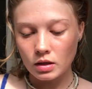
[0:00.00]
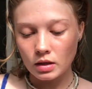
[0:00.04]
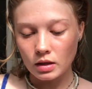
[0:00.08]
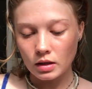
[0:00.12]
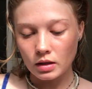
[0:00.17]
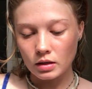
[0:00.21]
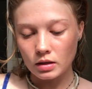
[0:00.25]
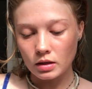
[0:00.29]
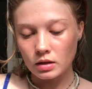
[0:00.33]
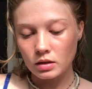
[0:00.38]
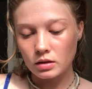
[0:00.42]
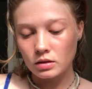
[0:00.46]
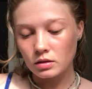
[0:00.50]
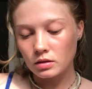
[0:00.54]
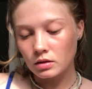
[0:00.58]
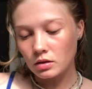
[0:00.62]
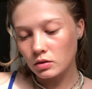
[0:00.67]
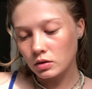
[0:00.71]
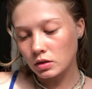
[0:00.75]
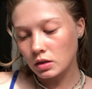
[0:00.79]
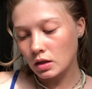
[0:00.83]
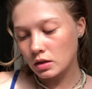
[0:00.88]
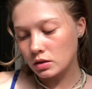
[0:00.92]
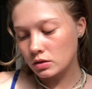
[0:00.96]
and I think I
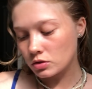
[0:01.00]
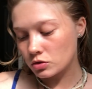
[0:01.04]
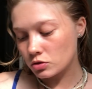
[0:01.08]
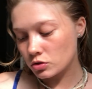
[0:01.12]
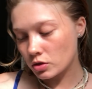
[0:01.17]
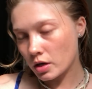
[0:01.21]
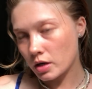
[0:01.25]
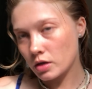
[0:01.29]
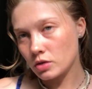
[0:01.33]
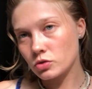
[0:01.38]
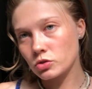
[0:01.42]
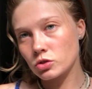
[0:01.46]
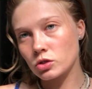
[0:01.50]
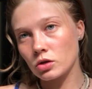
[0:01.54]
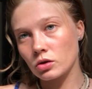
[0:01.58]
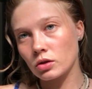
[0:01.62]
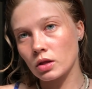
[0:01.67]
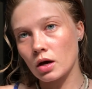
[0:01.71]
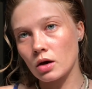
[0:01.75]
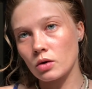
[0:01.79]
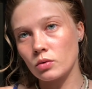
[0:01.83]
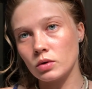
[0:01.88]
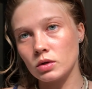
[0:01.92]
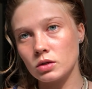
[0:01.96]
would like to try and share
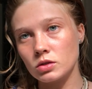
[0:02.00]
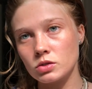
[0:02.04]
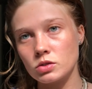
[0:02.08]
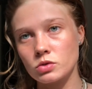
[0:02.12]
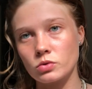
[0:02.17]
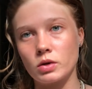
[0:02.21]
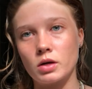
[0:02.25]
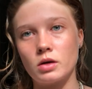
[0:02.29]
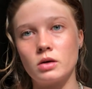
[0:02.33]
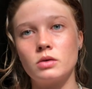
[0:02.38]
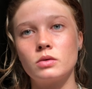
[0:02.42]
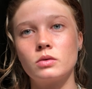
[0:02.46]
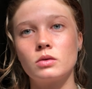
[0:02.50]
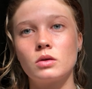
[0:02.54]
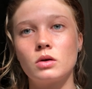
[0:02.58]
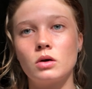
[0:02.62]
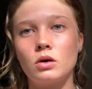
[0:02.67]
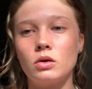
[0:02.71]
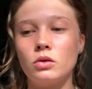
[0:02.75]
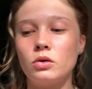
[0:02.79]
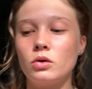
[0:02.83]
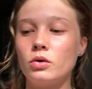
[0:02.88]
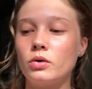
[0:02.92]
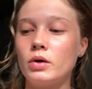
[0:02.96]
that one as well,
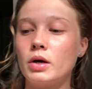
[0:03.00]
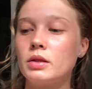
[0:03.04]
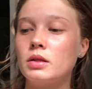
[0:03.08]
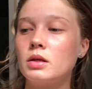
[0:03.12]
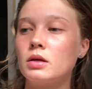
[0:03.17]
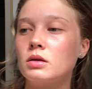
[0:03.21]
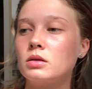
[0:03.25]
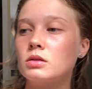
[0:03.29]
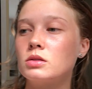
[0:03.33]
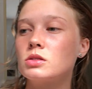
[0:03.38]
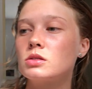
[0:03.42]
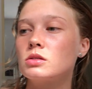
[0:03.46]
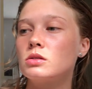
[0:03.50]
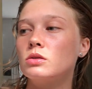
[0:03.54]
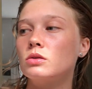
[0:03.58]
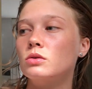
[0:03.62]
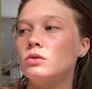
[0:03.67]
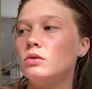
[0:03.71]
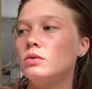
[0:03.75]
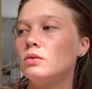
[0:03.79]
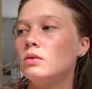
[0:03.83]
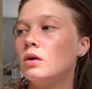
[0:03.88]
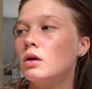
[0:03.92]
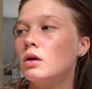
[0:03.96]
although I think it's still